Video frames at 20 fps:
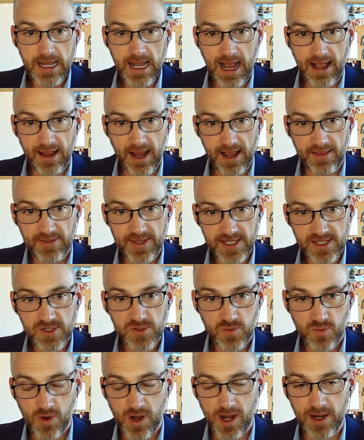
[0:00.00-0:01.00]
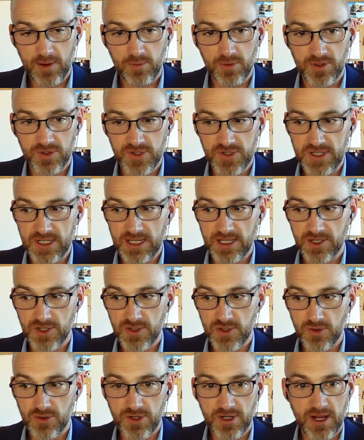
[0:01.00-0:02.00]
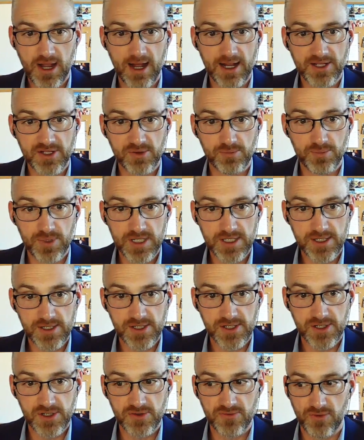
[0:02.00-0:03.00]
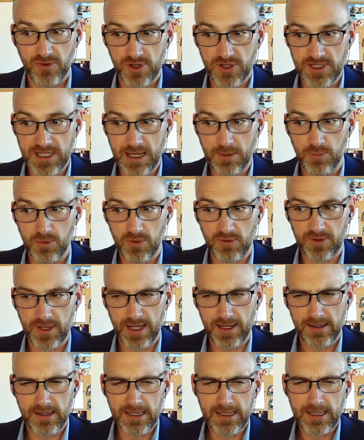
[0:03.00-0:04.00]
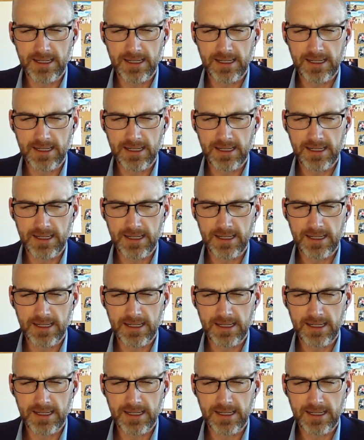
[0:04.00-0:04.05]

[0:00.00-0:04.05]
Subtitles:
And this is why we'll see certain kinds of businesses, for example, that